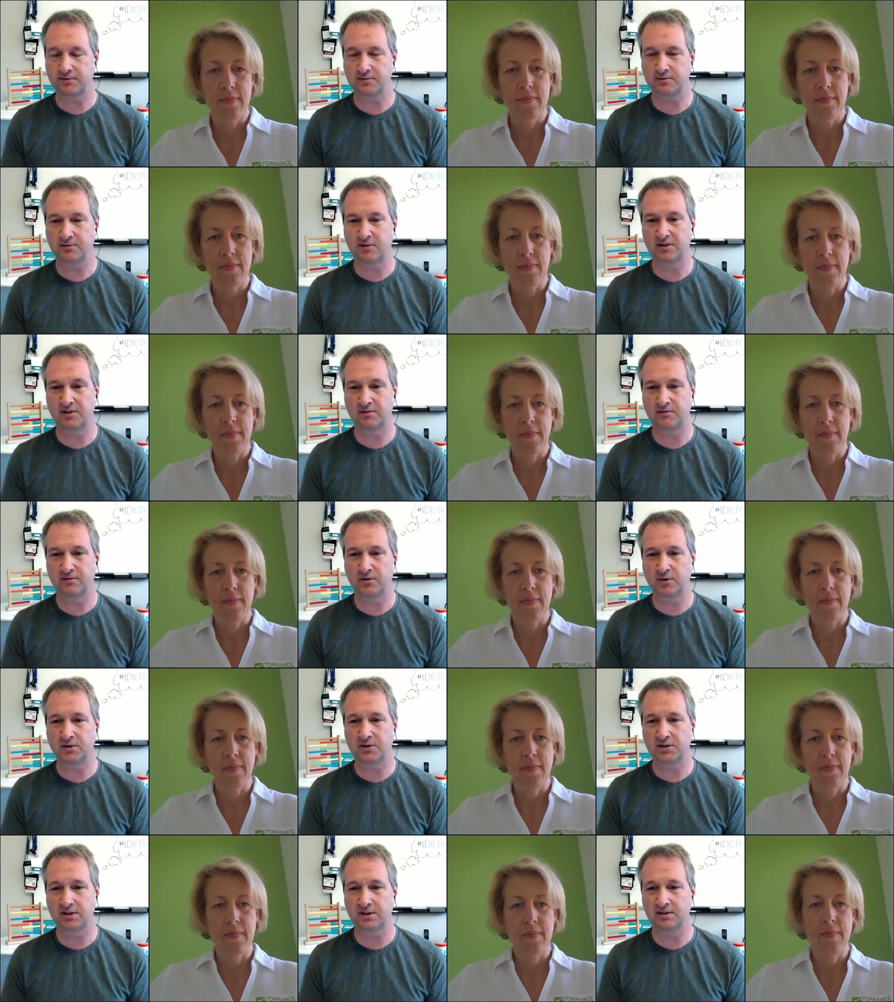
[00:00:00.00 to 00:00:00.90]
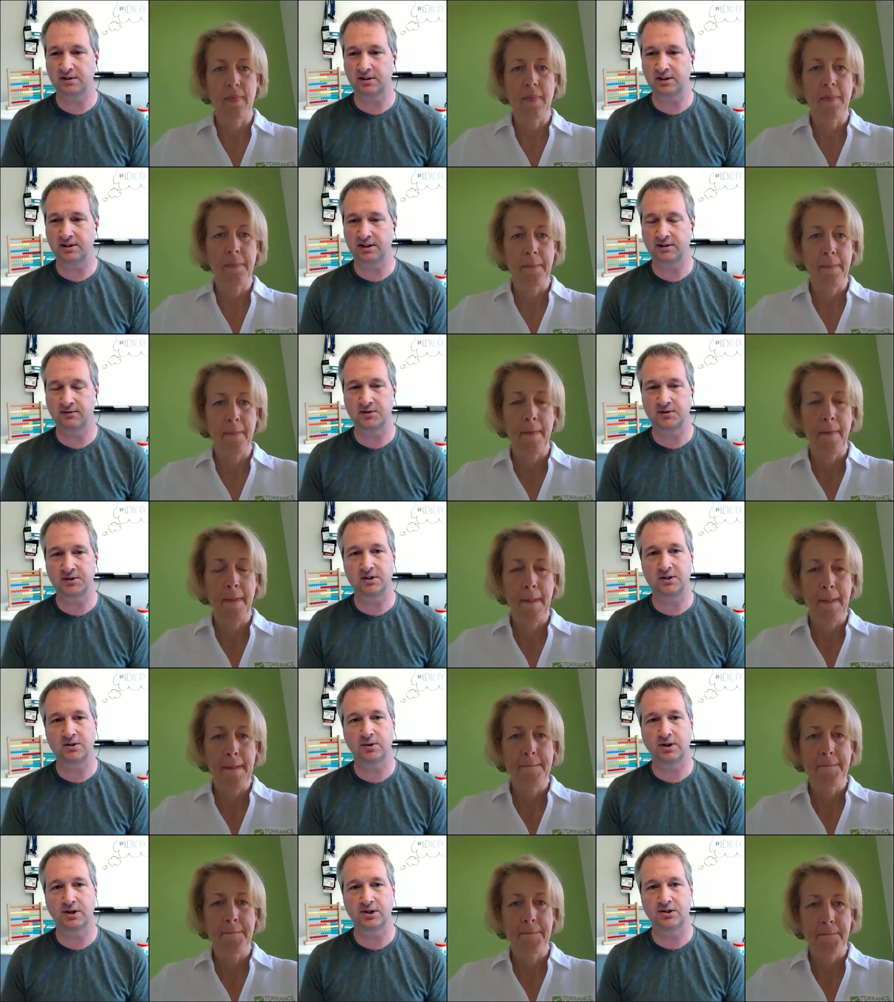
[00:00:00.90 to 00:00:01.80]
Speaker 1: for folks in, in different
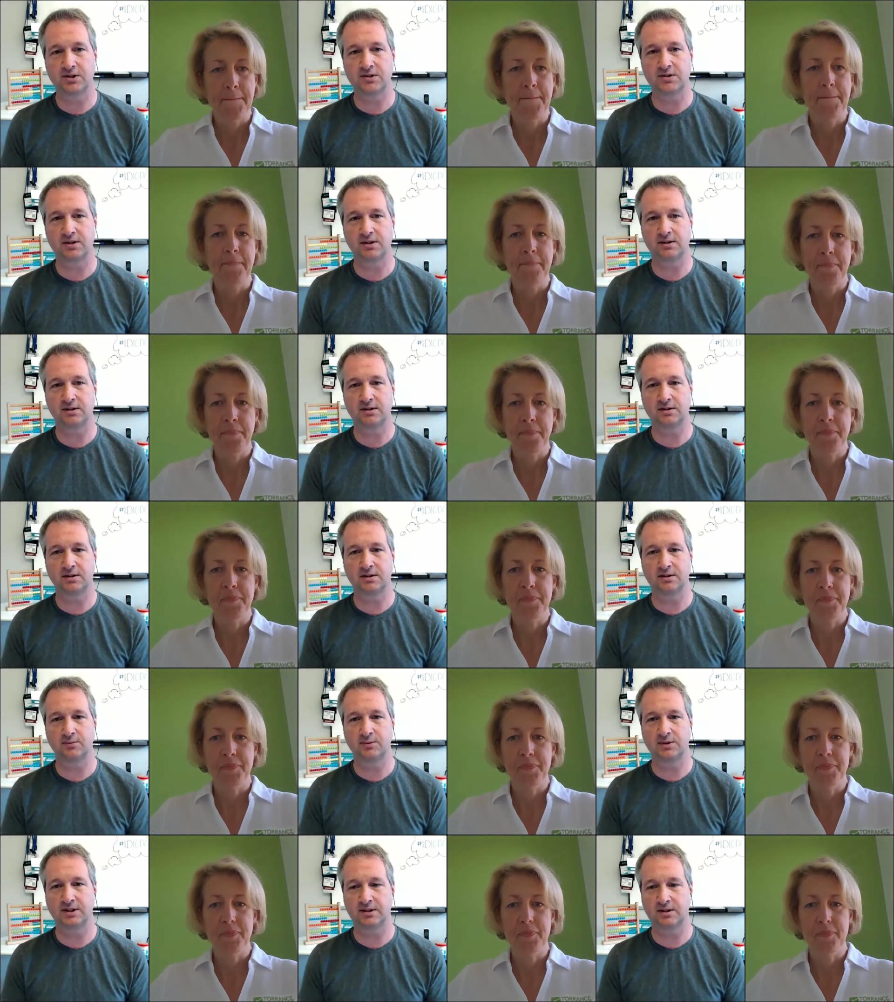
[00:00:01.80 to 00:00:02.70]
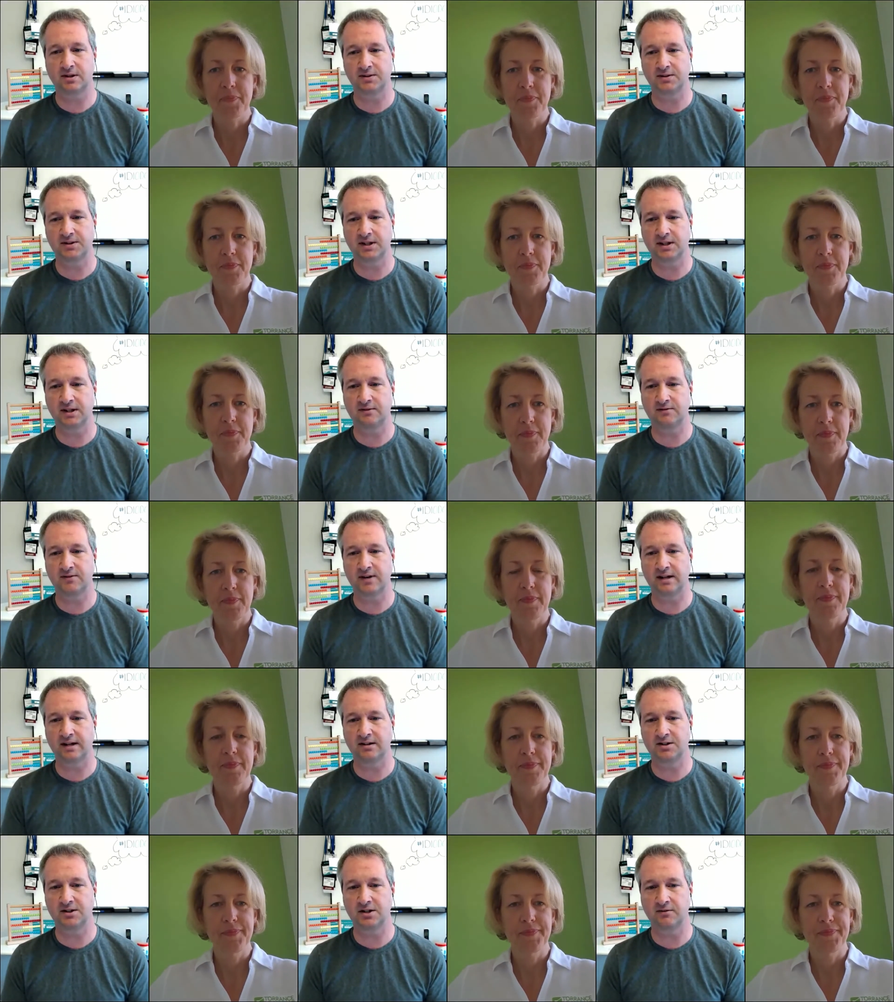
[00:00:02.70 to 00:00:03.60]
situations that uh, that we can all take
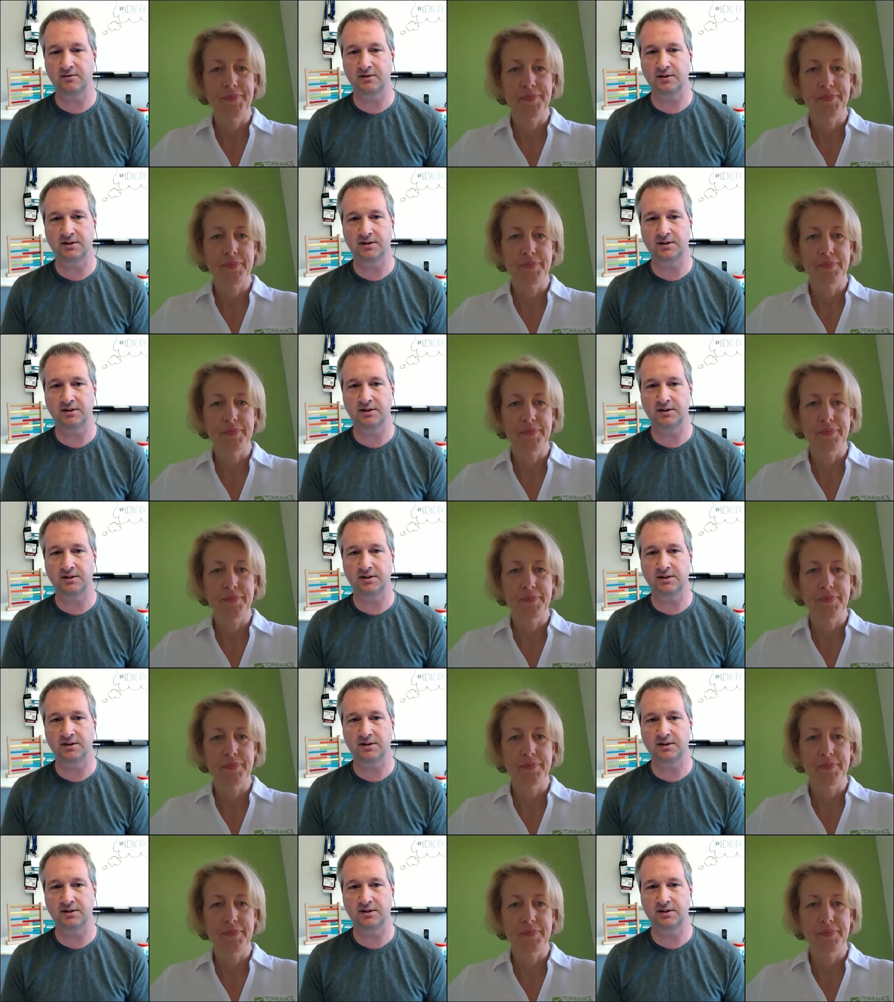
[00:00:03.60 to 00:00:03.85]
advantage of.